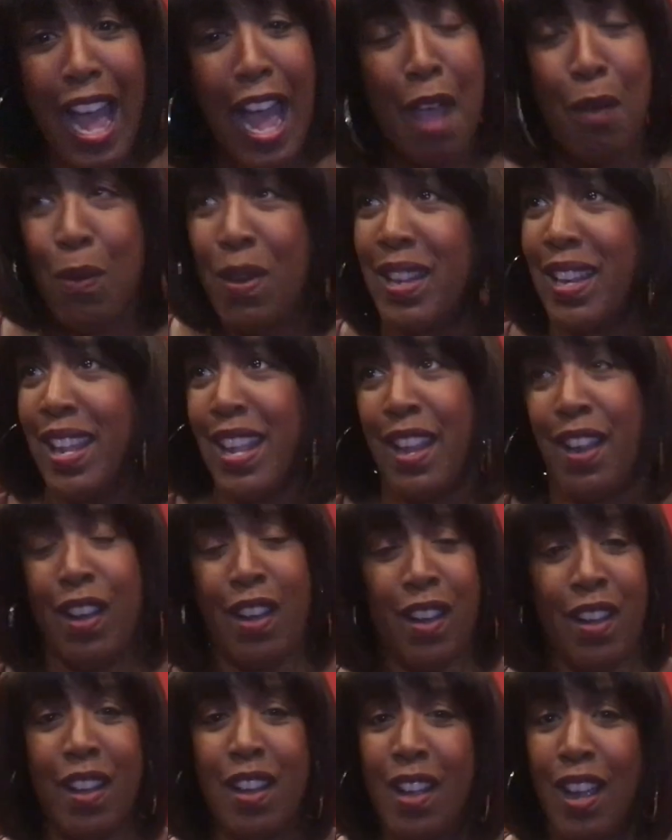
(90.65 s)
I want to
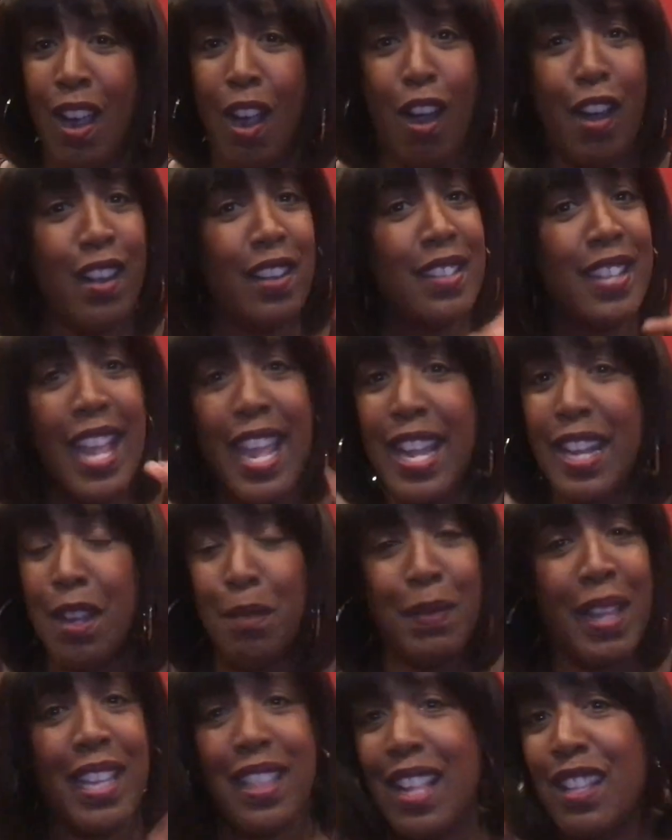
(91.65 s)
hear Art
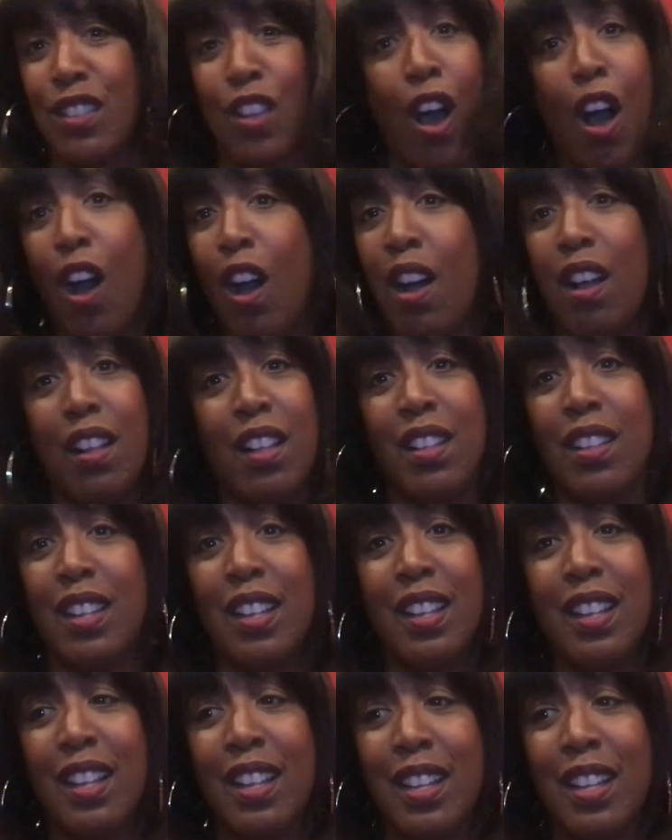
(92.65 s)
Tatum. Like that's all.